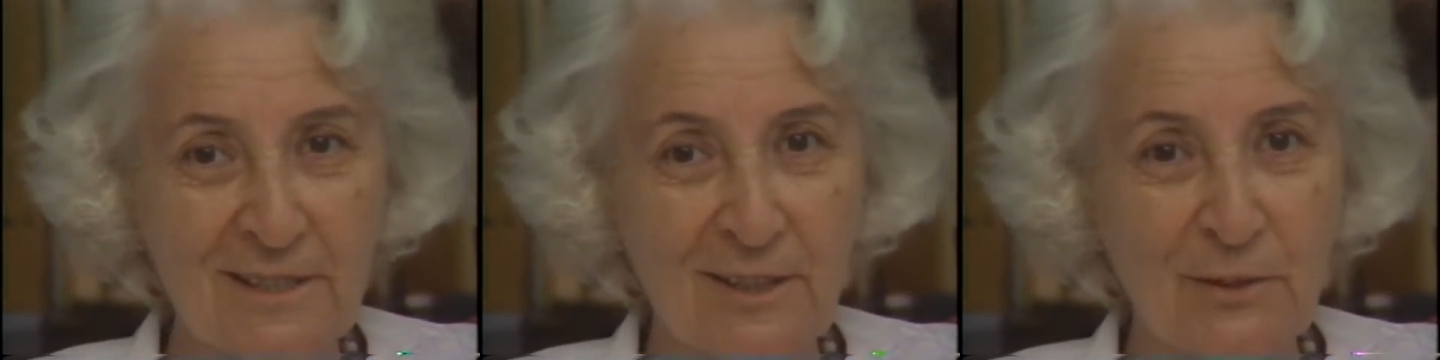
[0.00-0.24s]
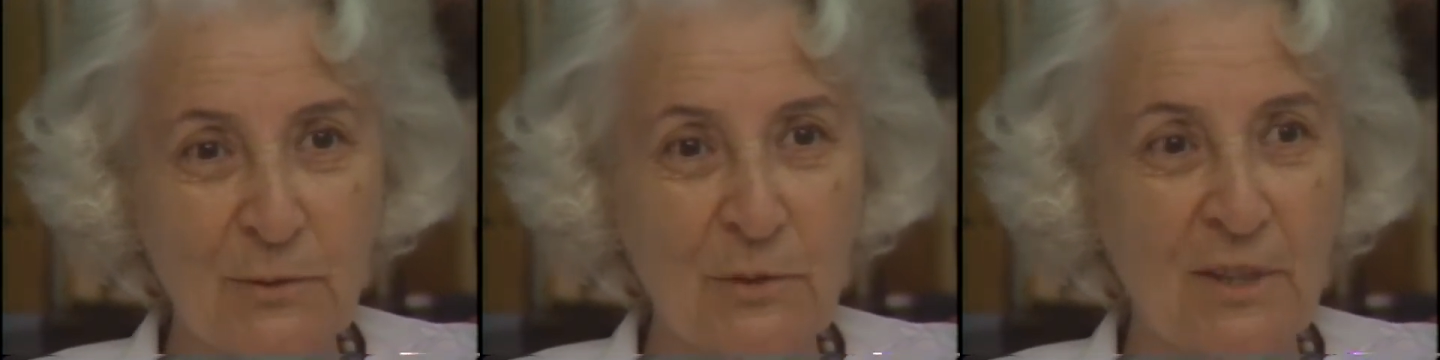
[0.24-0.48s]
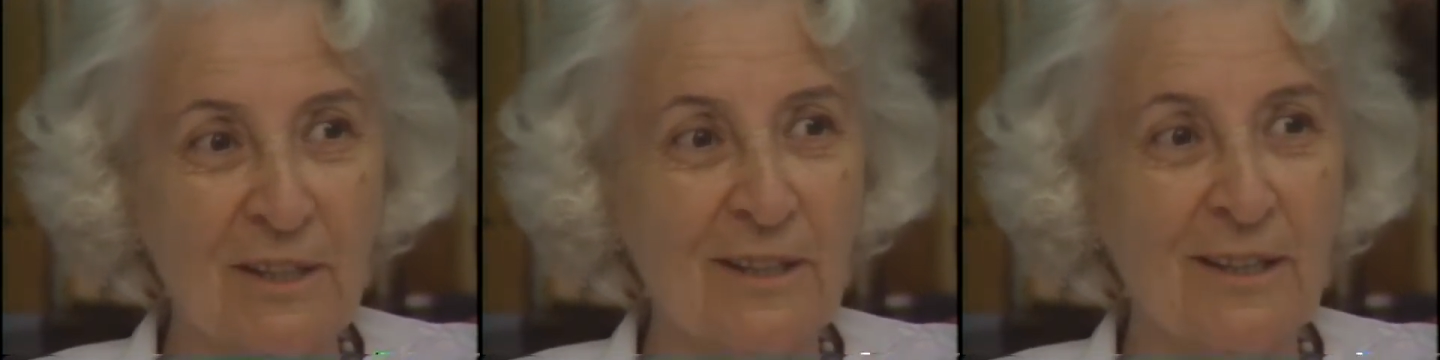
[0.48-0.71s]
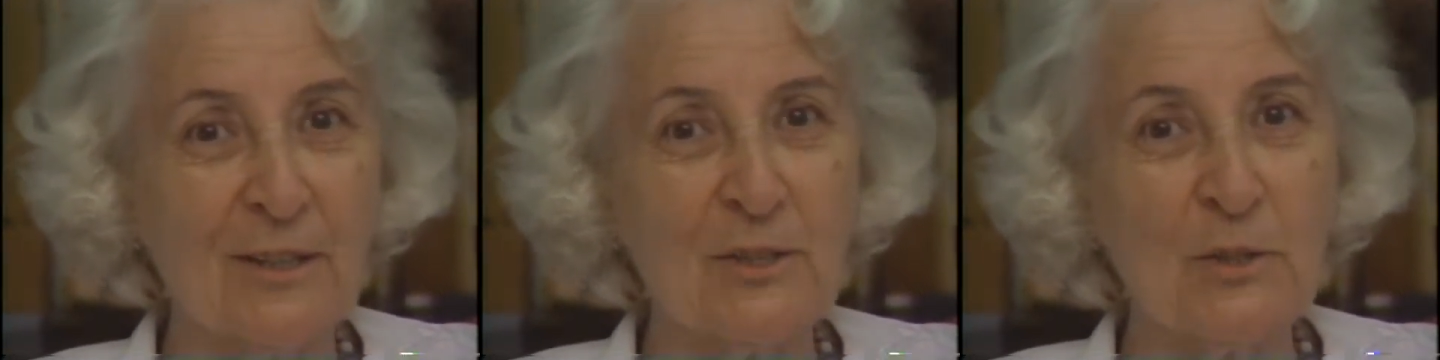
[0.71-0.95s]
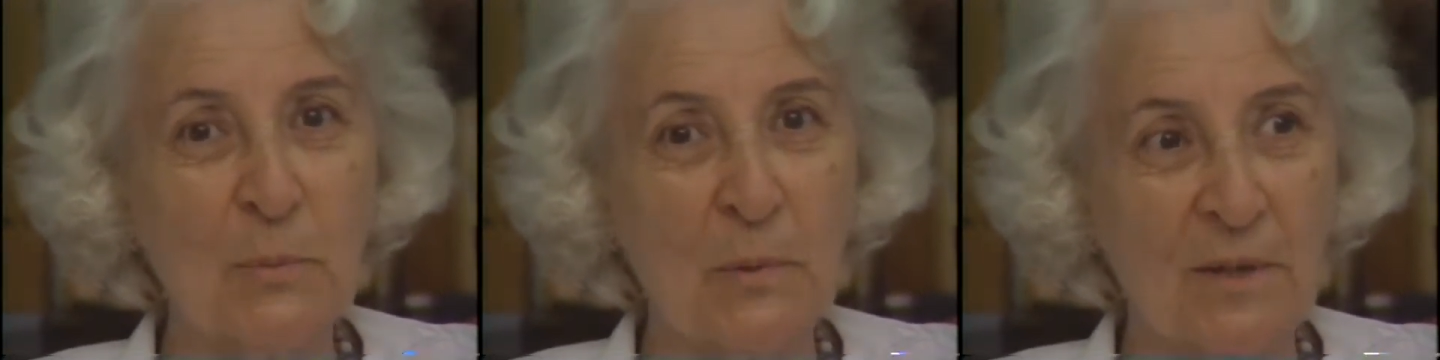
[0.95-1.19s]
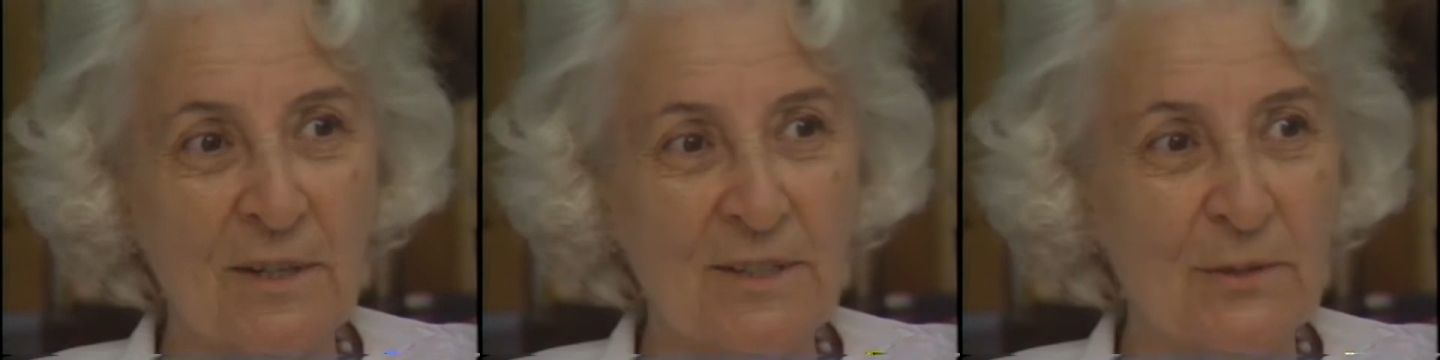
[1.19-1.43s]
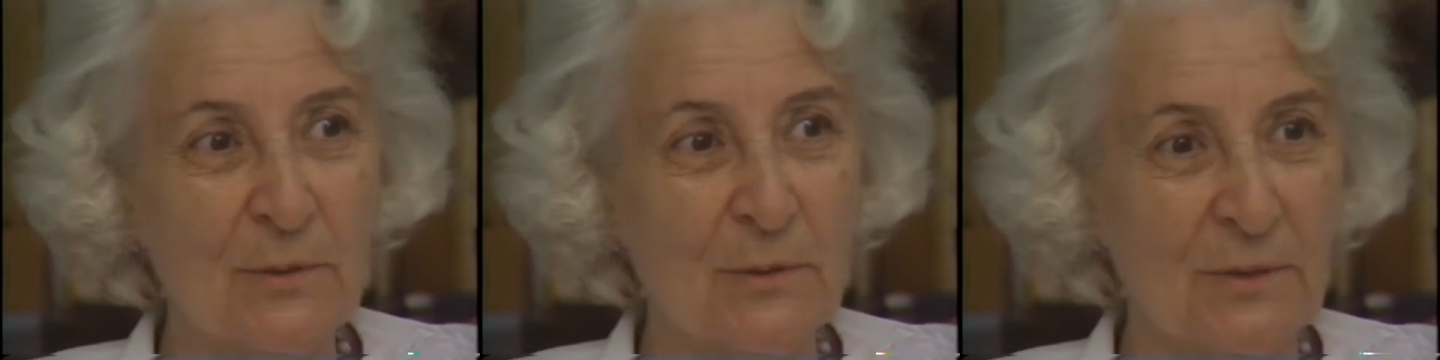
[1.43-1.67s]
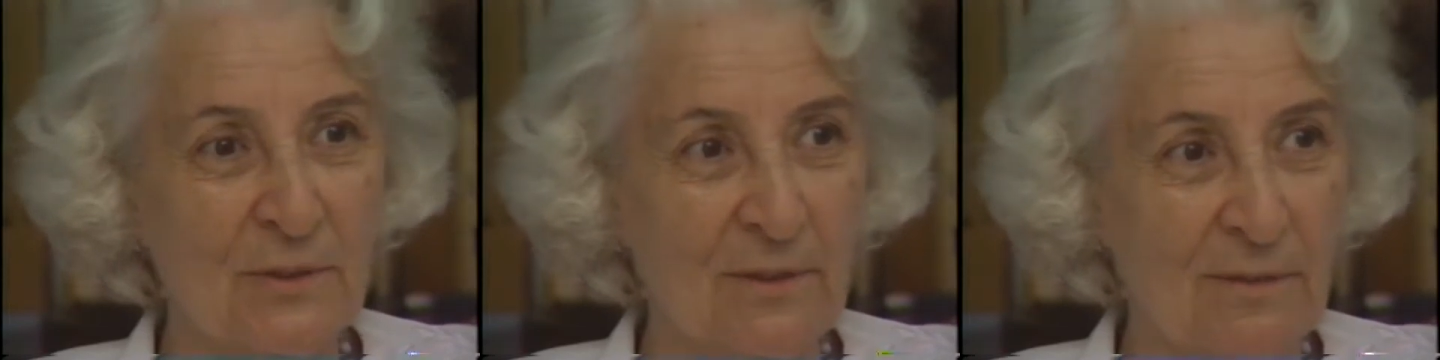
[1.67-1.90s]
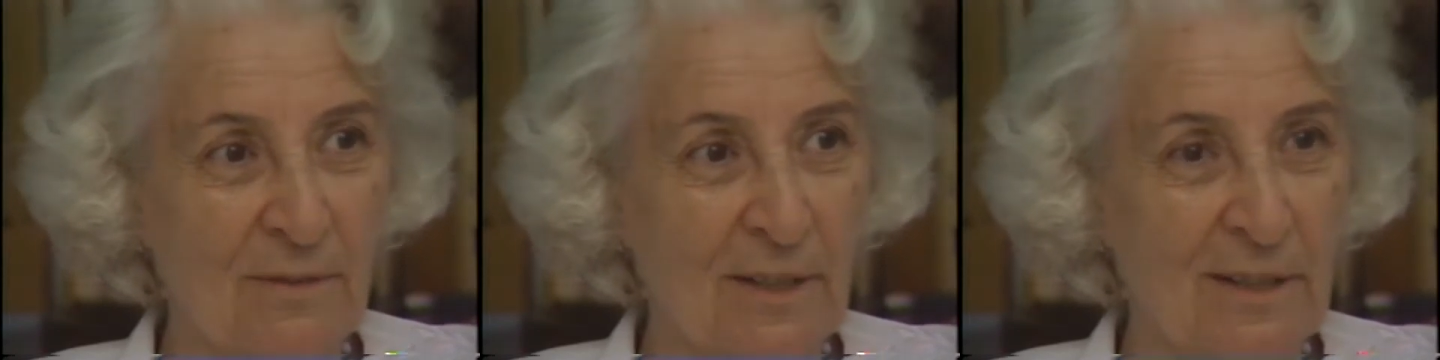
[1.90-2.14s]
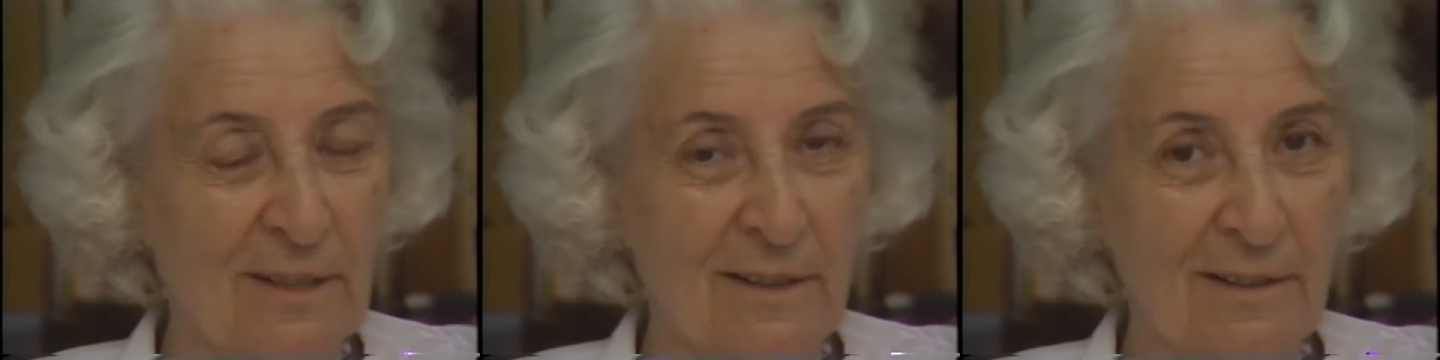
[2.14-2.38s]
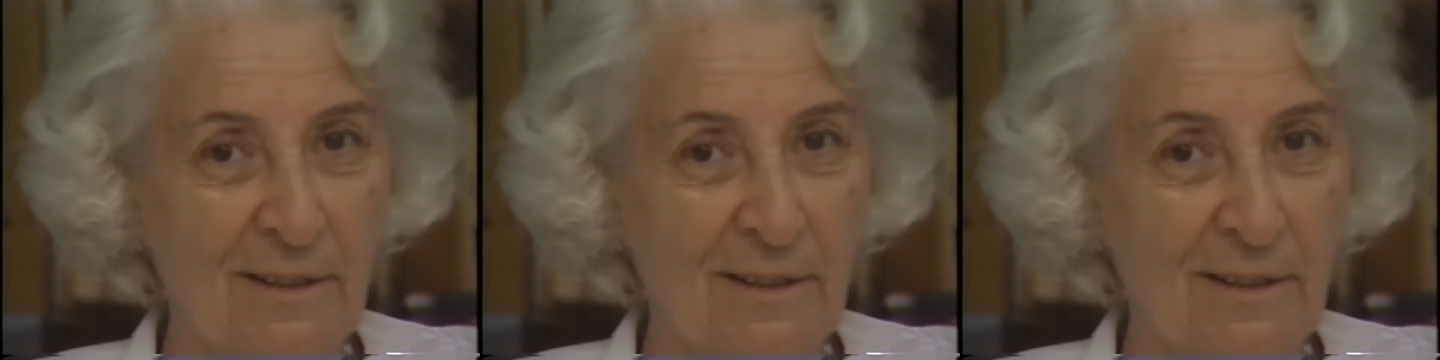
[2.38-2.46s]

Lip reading: that you can express to the divine.